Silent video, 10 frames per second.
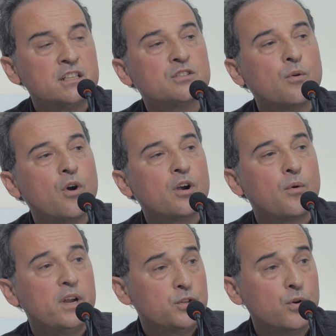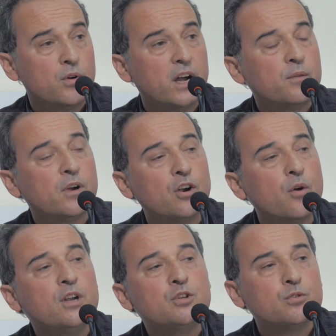This is the work we do, and we're
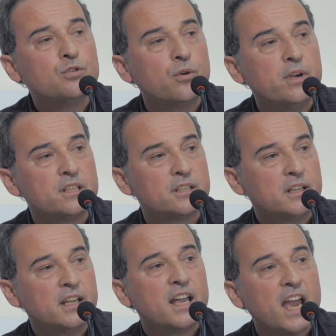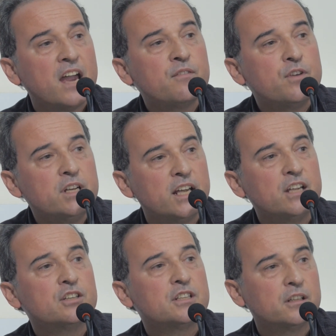going to do it every
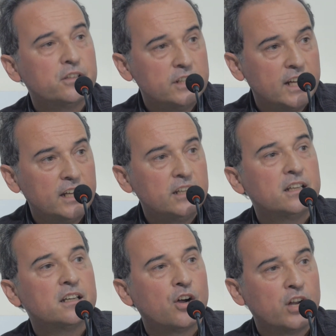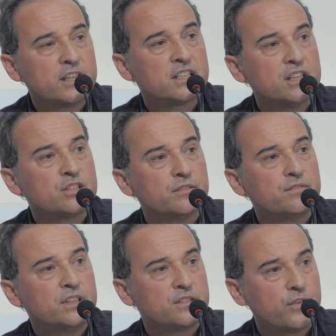day until the day Oleg
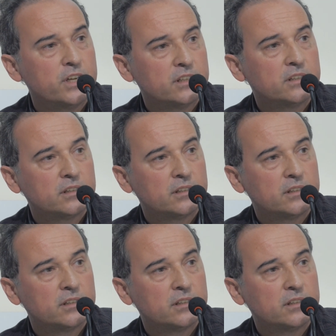Sentsov is free.